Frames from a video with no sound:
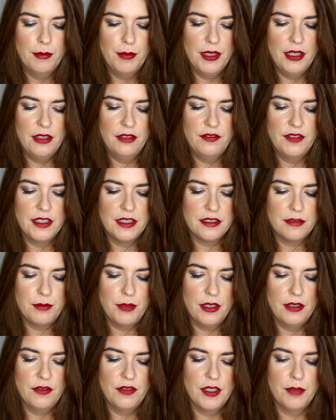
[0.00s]
Perfect,
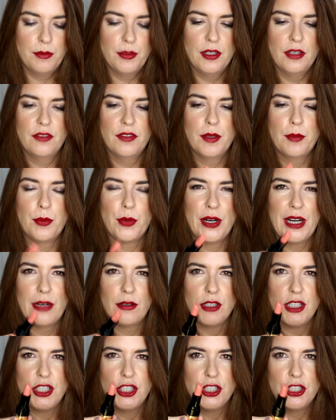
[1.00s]
perfect, perfect
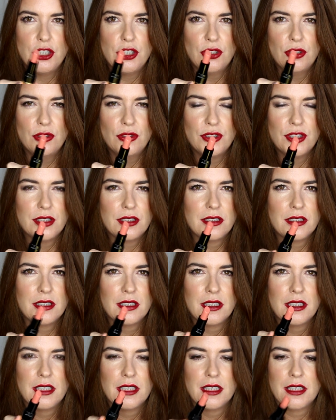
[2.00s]
brownie nude
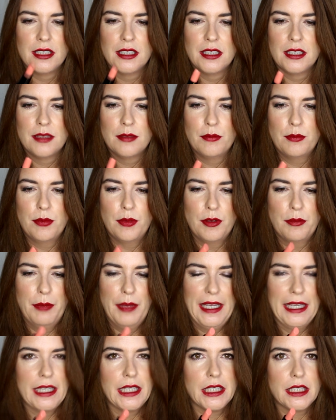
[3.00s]
with
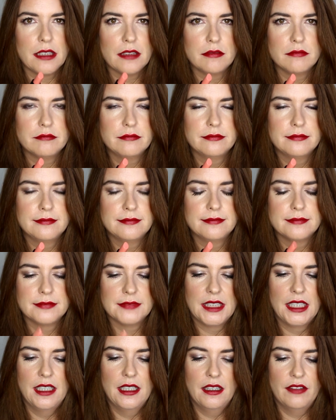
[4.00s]
pink.
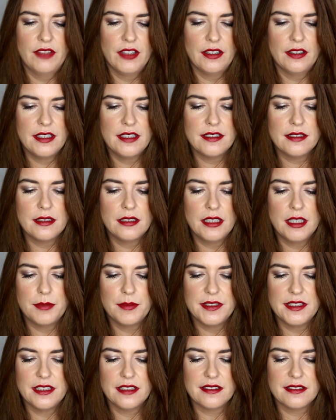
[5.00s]
Love it. These
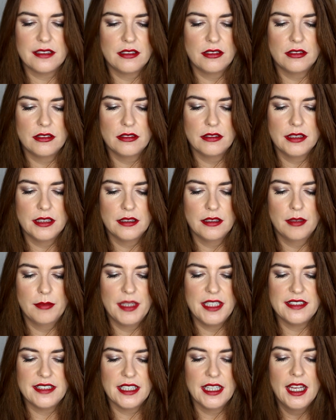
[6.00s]
lipsticks are
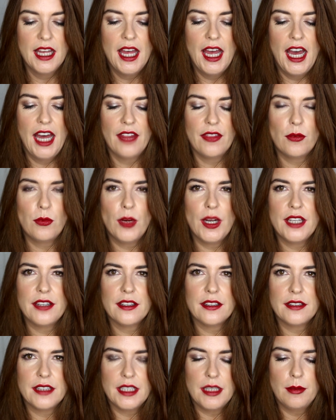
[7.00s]
amazing. And the way
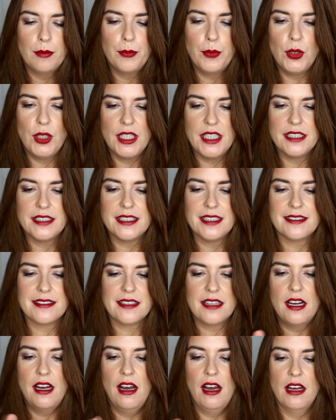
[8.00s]
that the bullet is
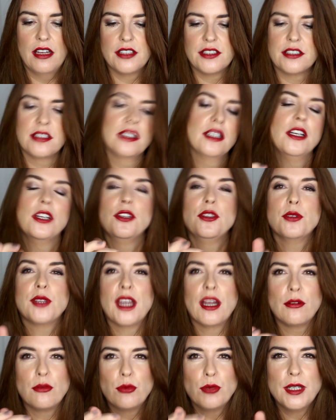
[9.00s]
cut, you
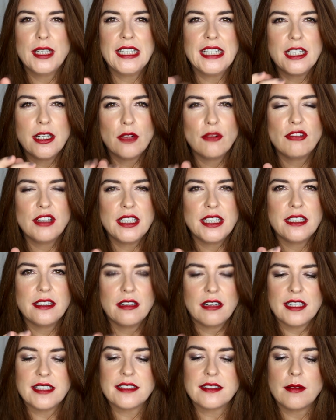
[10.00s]
get a really, really
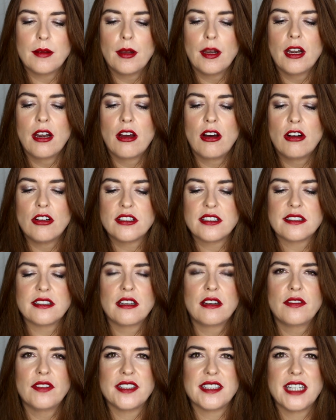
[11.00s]
nice large
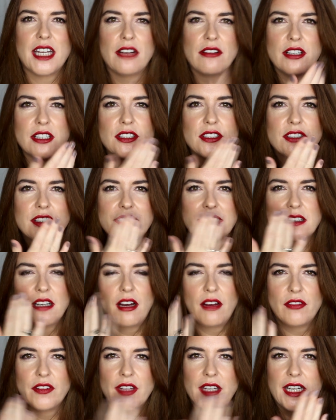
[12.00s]
surface area to just
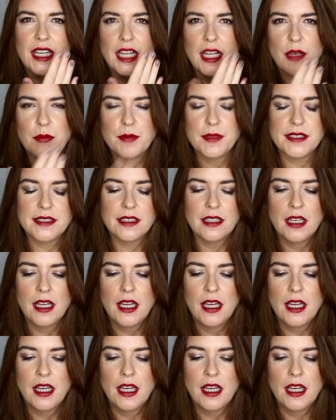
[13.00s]
cover the lips.